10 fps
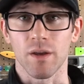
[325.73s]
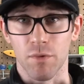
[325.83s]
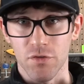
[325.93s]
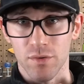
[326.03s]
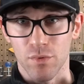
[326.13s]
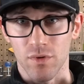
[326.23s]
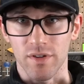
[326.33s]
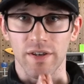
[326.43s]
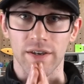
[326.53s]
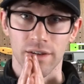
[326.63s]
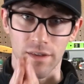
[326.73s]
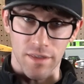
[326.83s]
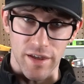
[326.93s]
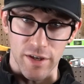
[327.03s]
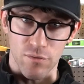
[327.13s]
and most importantly,
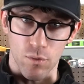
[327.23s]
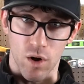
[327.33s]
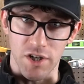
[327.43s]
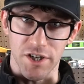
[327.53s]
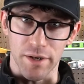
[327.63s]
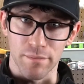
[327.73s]
thank you for watching.